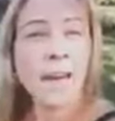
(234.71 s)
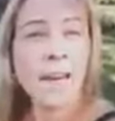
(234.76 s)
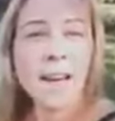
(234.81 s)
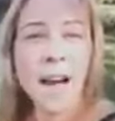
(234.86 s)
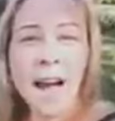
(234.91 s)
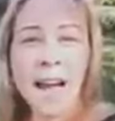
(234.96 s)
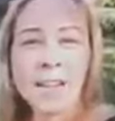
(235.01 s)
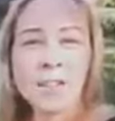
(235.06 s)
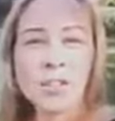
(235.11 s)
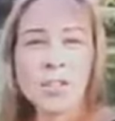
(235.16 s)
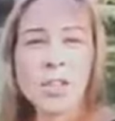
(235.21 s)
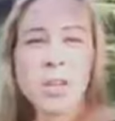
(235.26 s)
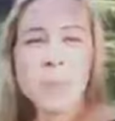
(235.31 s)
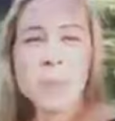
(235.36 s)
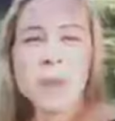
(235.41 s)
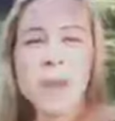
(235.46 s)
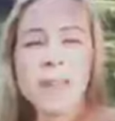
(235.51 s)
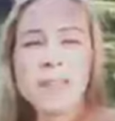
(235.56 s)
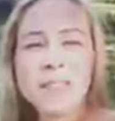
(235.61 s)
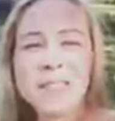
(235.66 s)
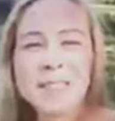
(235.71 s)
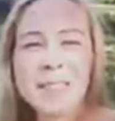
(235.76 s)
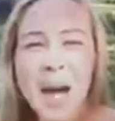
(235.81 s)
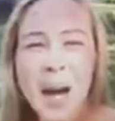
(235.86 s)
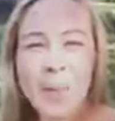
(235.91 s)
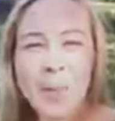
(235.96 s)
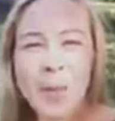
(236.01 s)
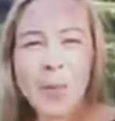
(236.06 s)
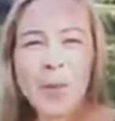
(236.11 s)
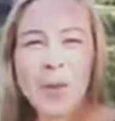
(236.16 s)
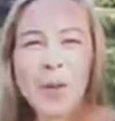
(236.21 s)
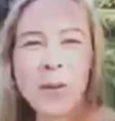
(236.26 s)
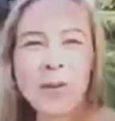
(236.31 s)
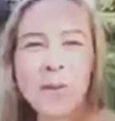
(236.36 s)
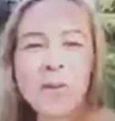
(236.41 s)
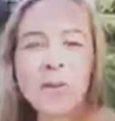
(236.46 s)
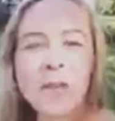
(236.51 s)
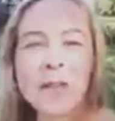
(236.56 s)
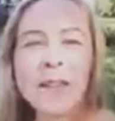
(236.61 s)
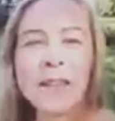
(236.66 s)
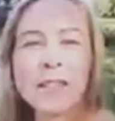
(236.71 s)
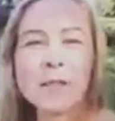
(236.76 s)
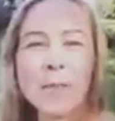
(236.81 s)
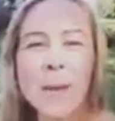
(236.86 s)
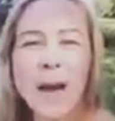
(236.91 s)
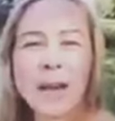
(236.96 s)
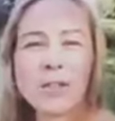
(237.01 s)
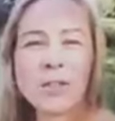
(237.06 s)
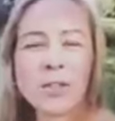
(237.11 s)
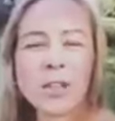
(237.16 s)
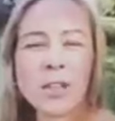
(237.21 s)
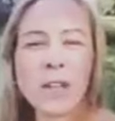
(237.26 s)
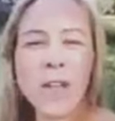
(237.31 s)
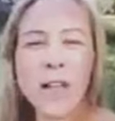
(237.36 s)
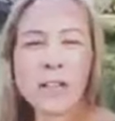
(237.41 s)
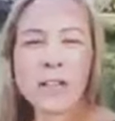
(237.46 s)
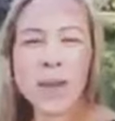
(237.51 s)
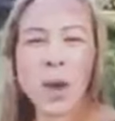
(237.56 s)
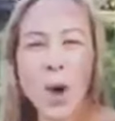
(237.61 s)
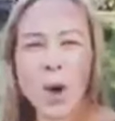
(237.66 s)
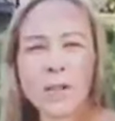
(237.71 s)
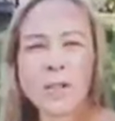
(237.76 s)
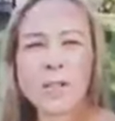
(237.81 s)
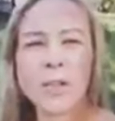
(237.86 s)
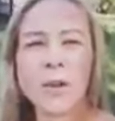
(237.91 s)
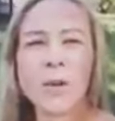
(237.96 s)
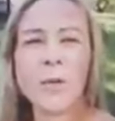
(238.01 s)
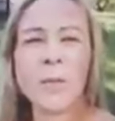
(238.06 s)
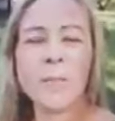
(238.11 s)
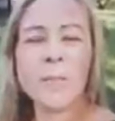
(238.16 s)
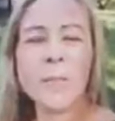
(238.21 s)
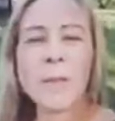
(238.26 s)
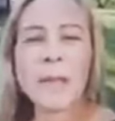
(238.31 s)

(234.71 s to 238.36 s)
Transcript: Guys, you're going to be unstoppable. This masterclass also